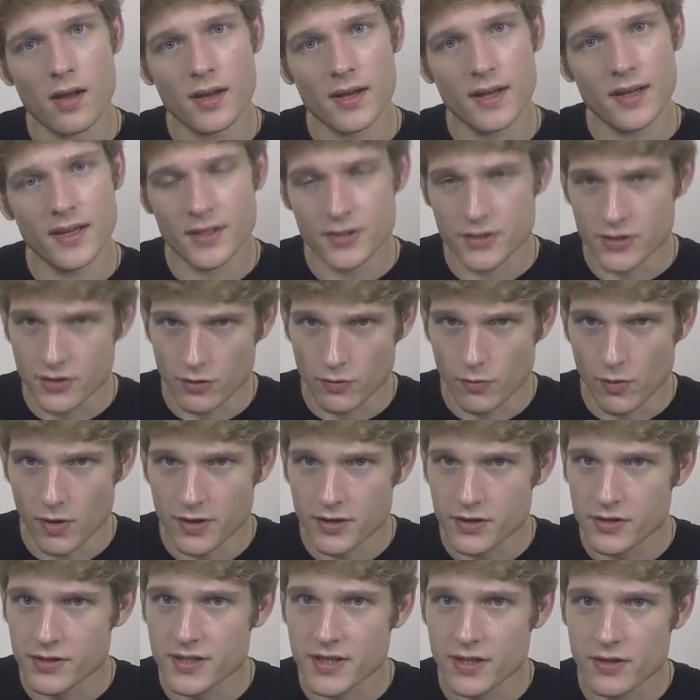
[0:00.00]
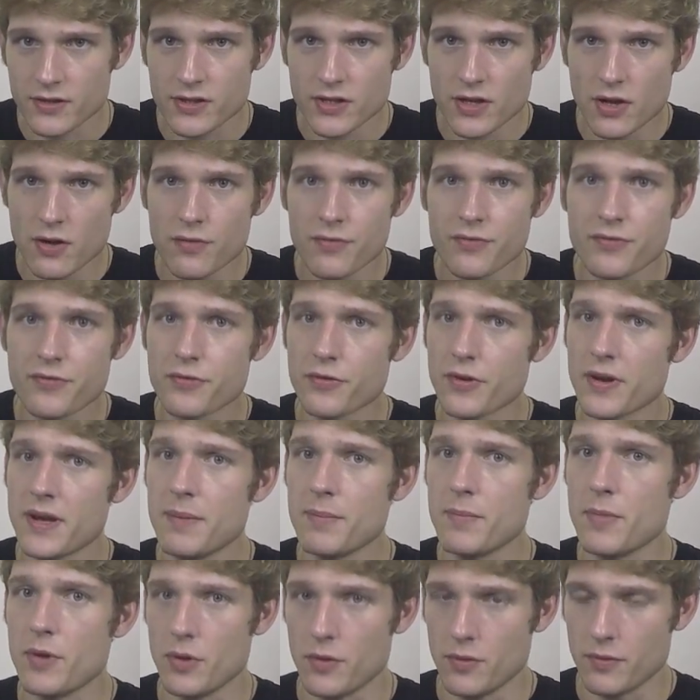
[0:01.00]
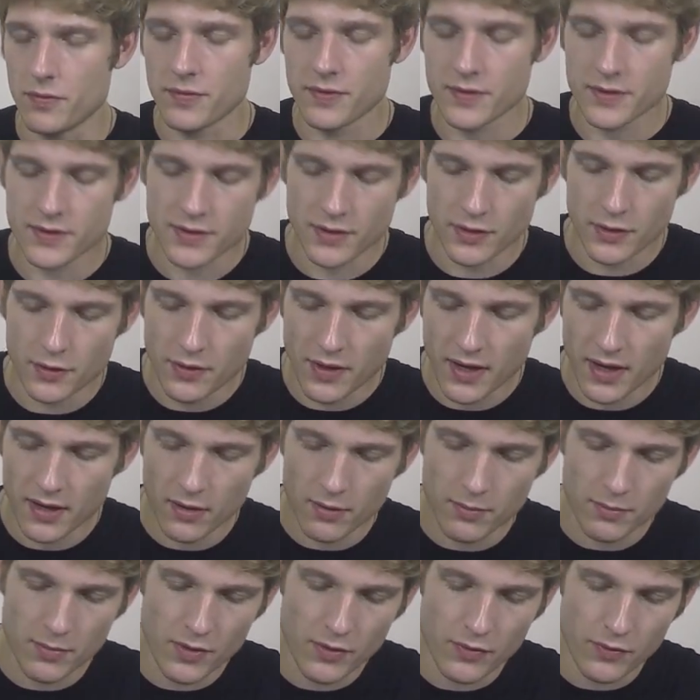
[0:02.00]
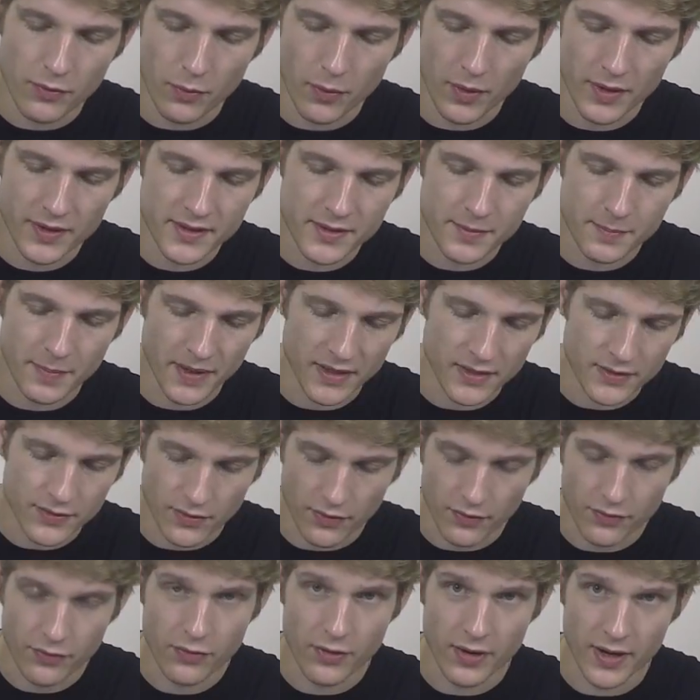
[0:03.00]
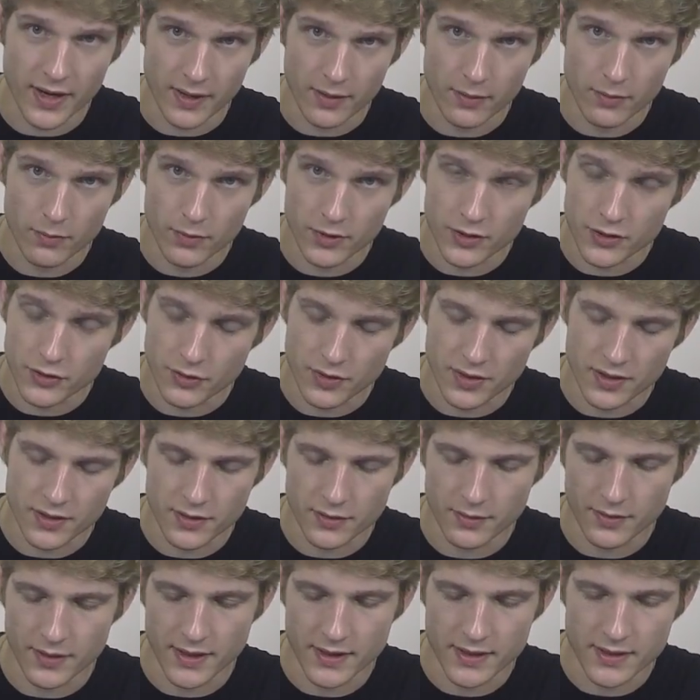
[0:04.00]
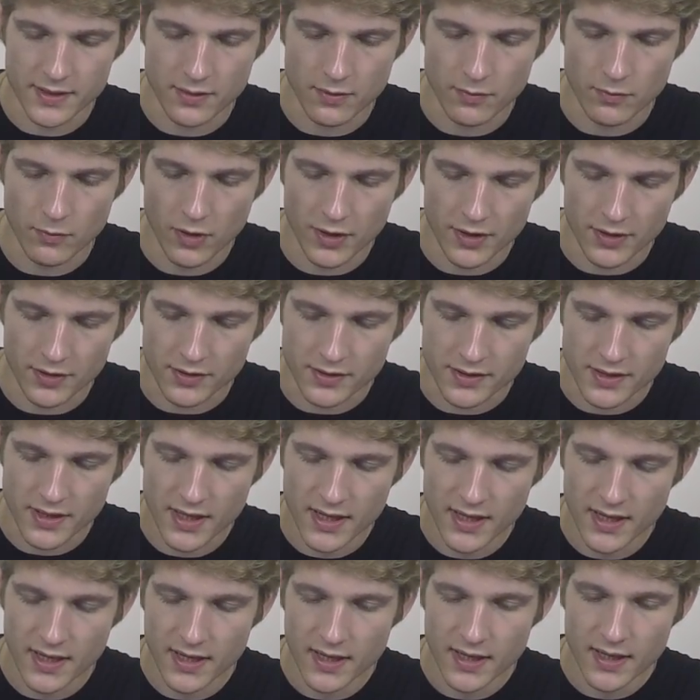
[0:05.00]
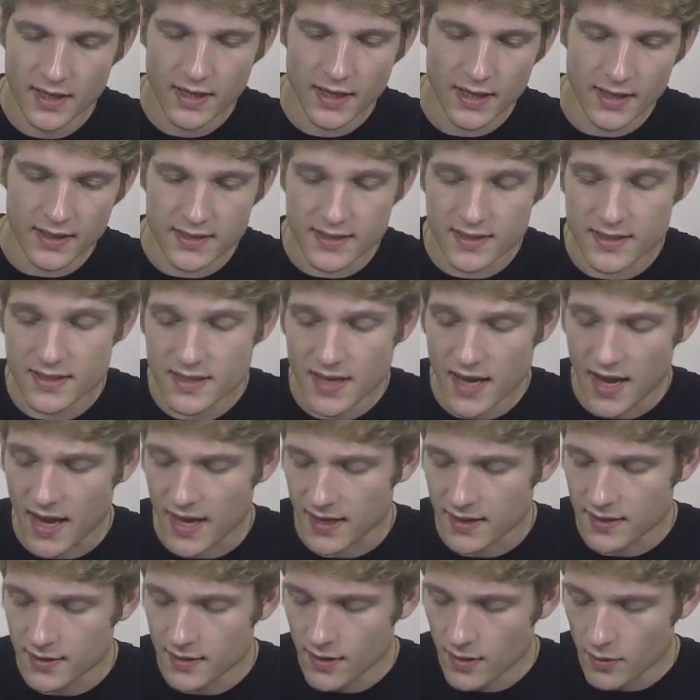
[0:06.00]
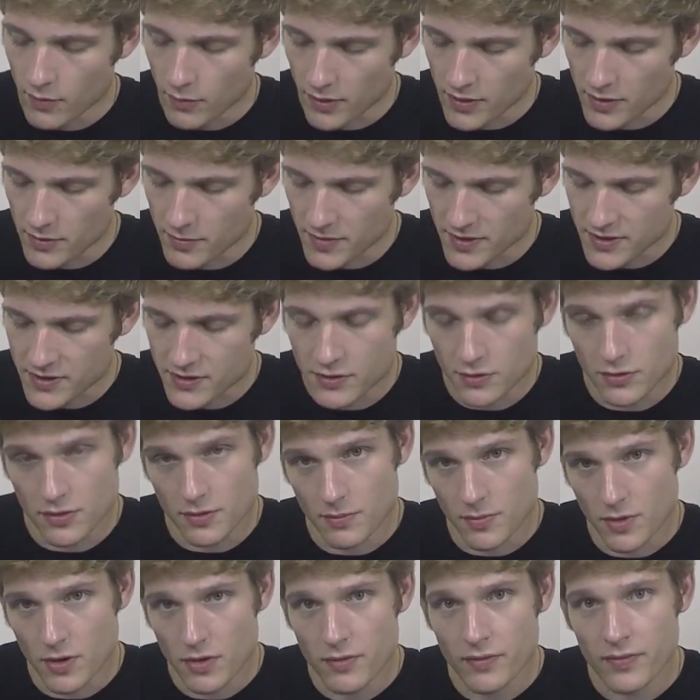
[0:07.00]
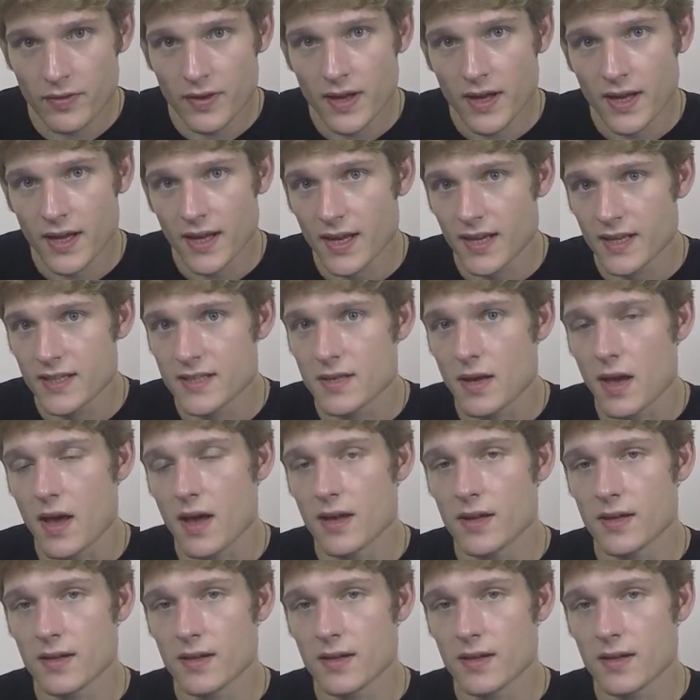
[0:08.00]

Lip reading: Eastern Wonders, there's no free move, so you cannot move one space for free, which you can do in Eastern Wonders. Instead, what you must do to move is